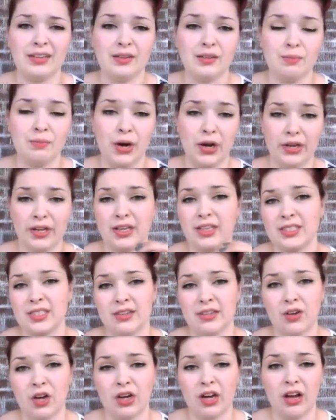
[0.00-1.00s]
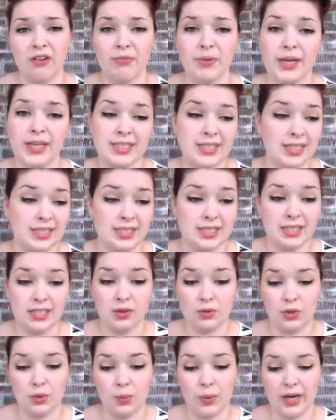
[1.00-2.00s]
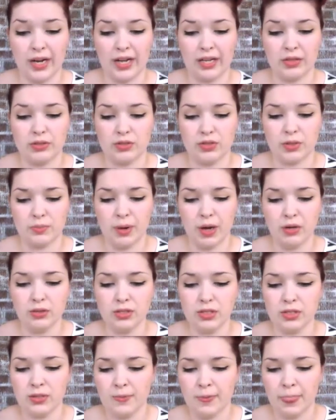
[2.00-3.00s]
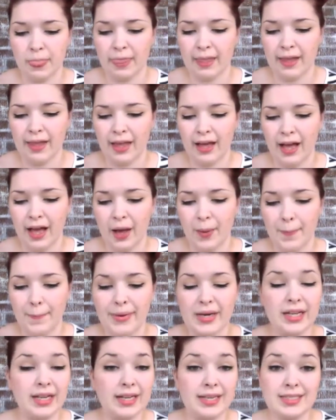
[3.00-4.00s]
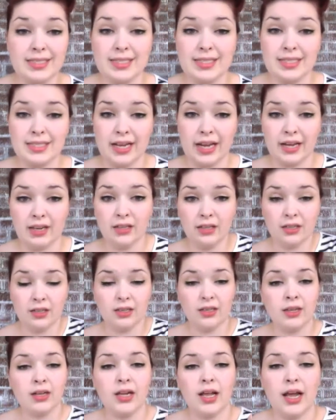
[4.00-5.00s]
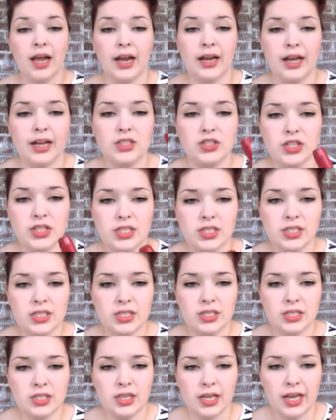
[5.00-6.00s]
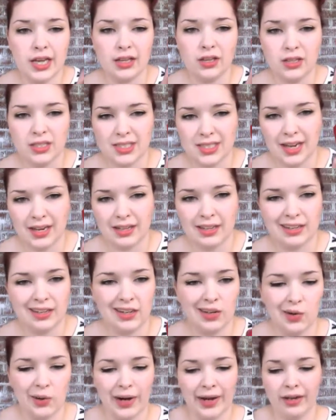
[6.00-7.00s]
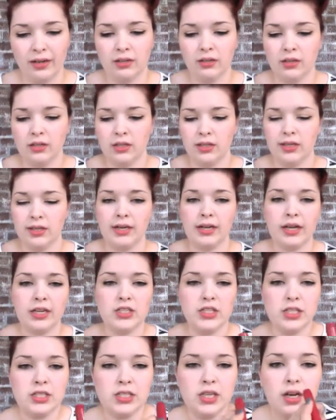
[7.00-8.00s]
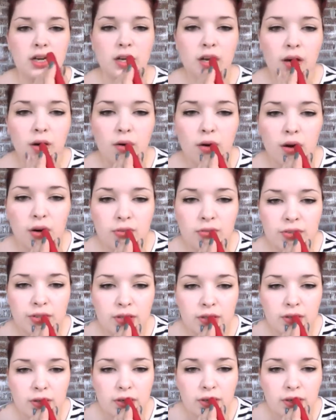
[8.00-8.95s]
markings have gone off because it's the one I use the most. But it is a stain, and it looks kind of like a crayon, and I just go over.